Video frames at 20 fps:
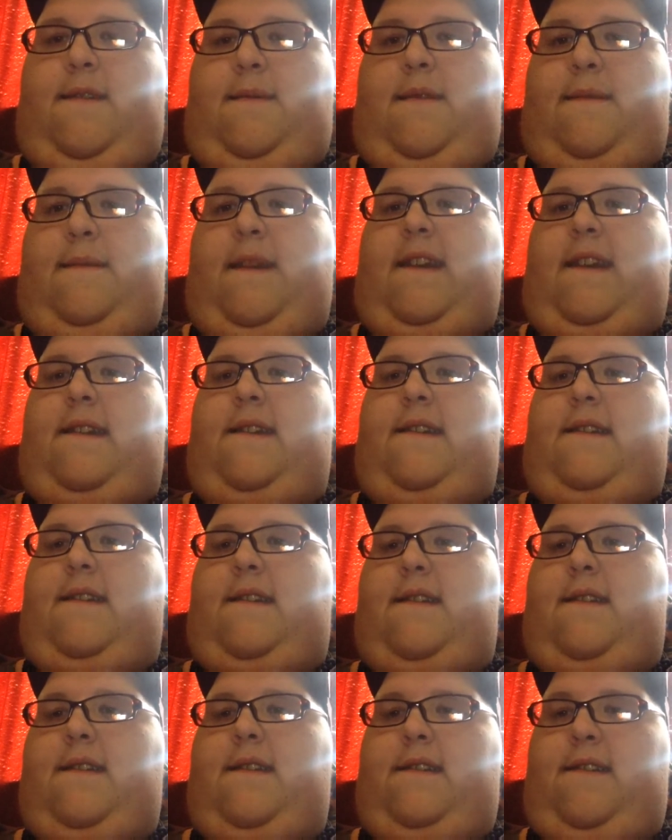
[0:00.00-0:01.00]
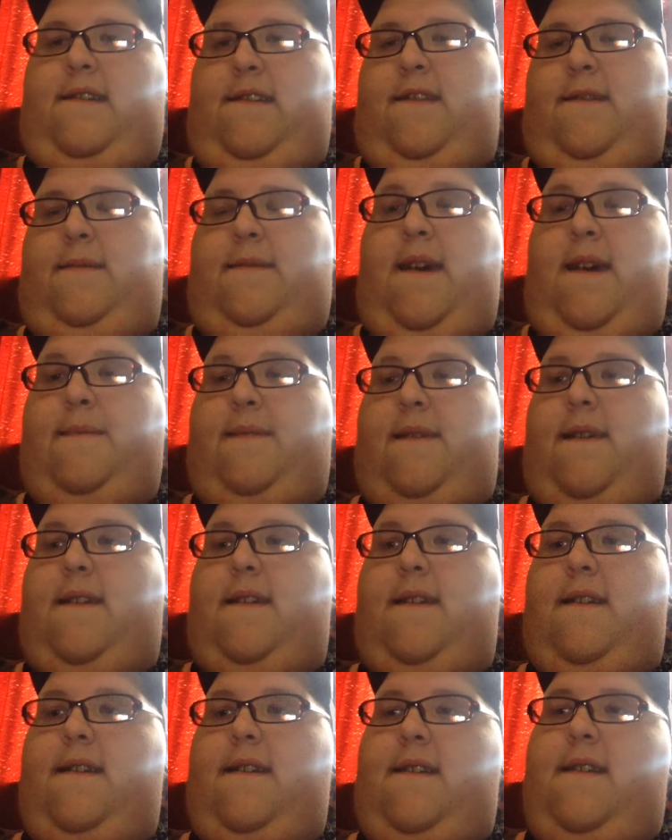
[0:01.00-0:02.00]
making a YouTube
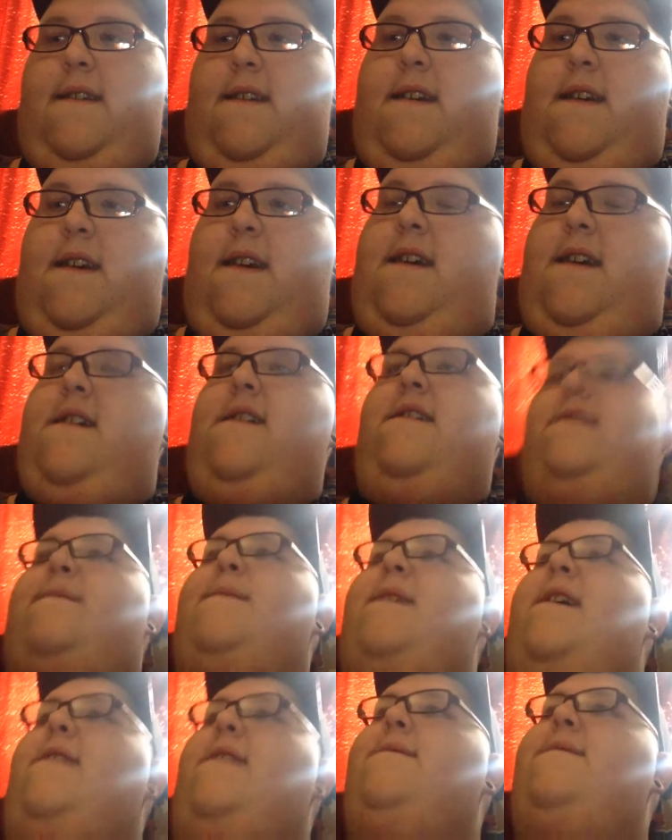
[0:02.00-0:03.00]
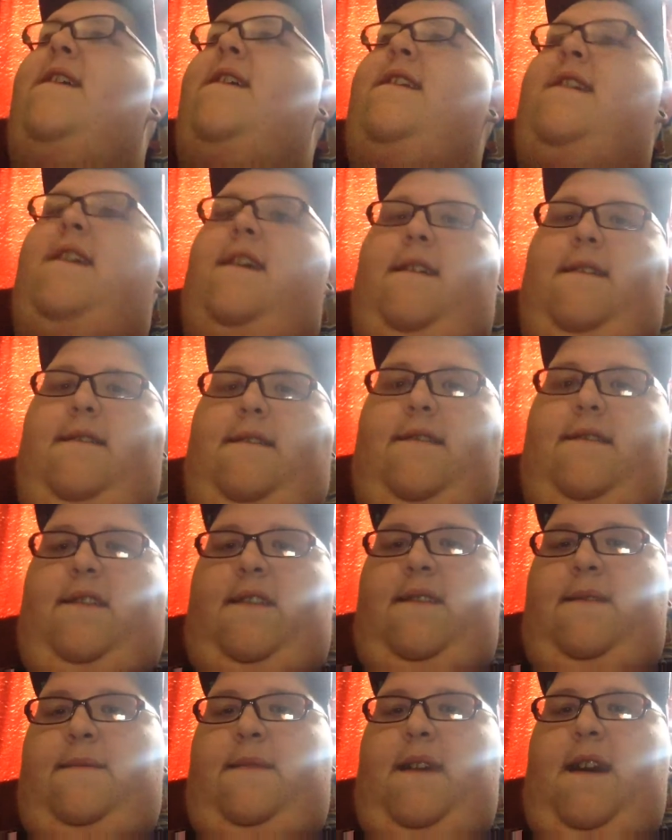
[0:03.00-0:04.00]
dipper is making videos
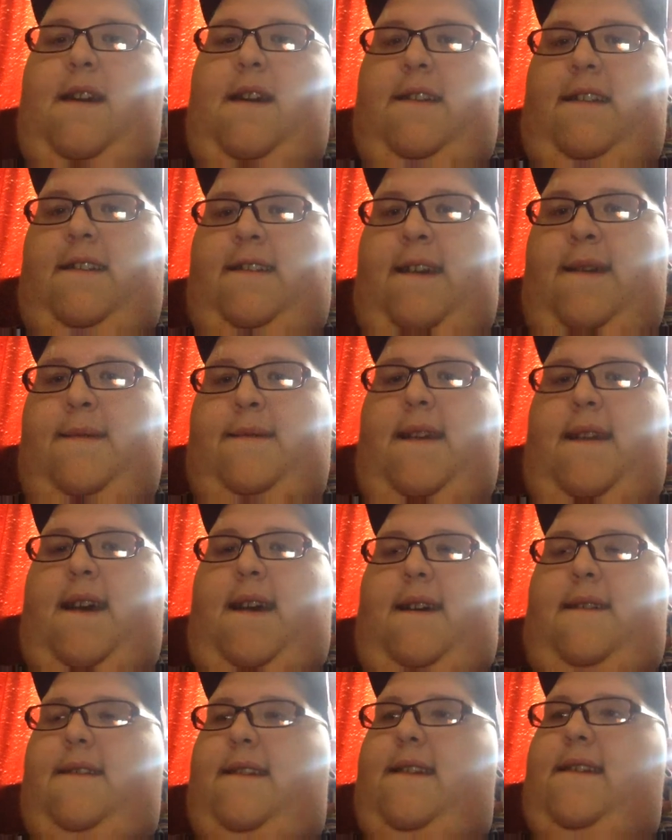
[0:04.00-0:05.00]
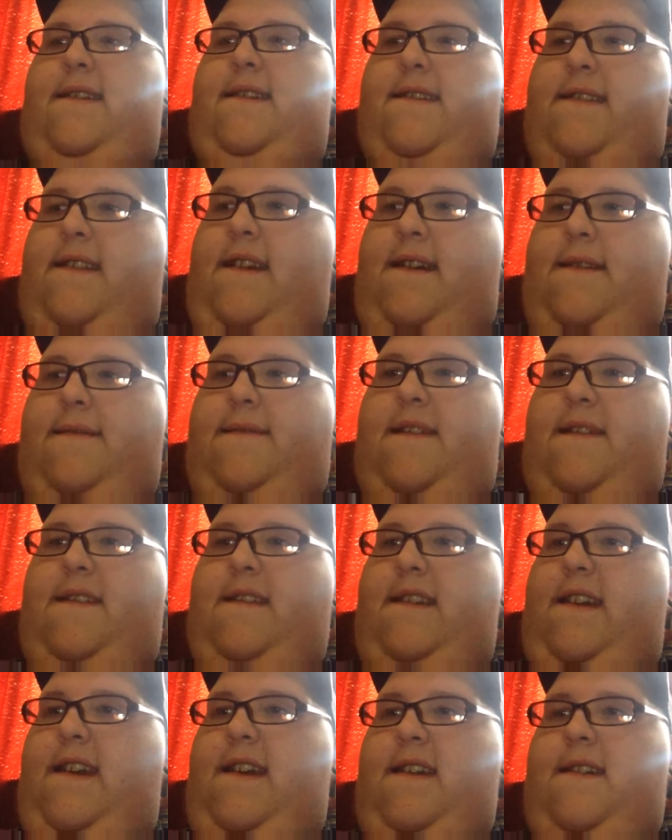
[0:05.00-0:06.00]
behind a dip tower and it's not
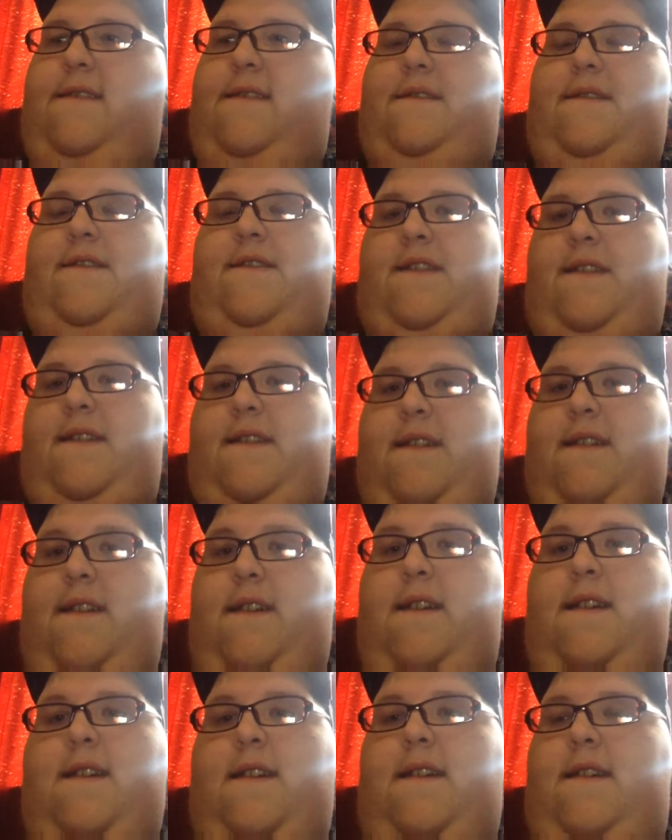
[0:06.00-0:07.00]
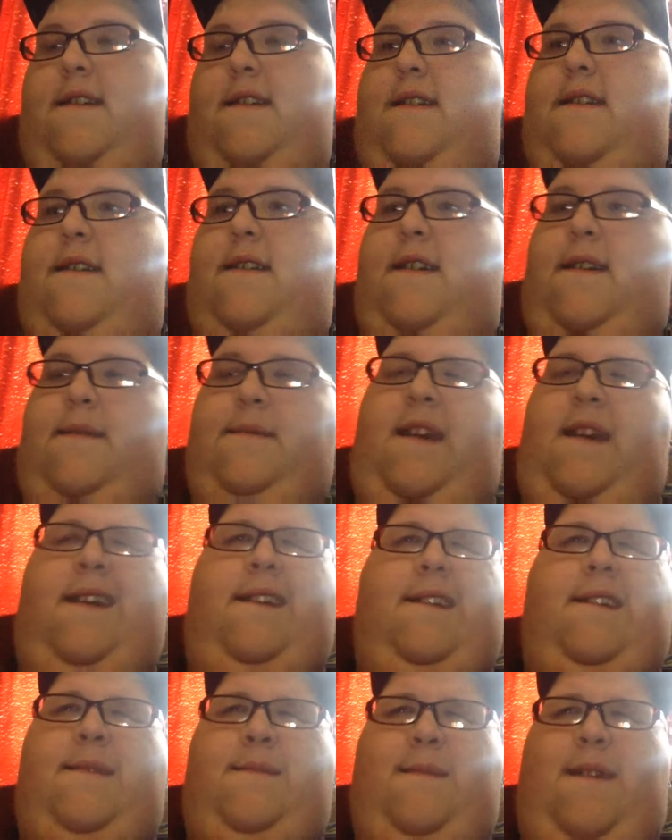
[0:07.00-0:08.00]
fairly huge. I
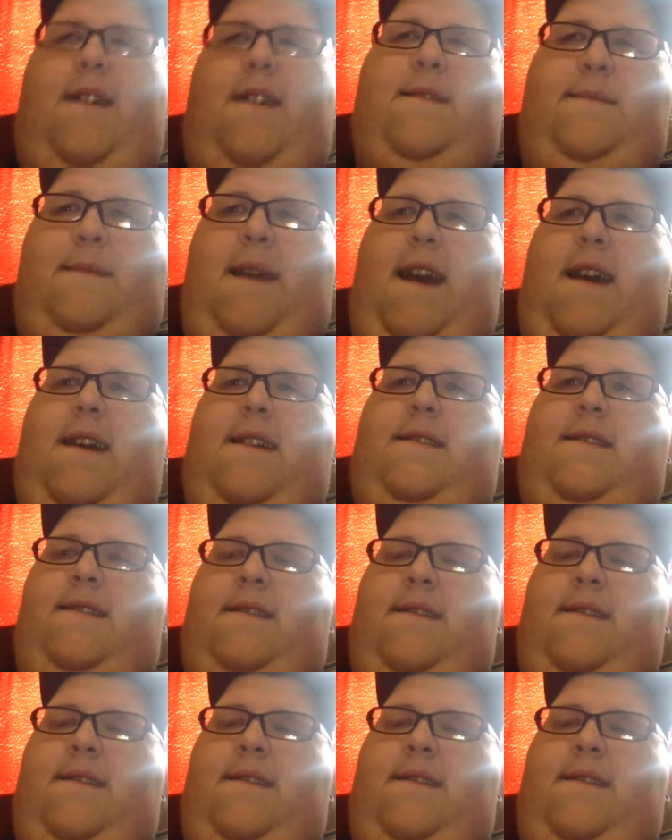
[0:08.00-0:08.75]
mean, come on, man.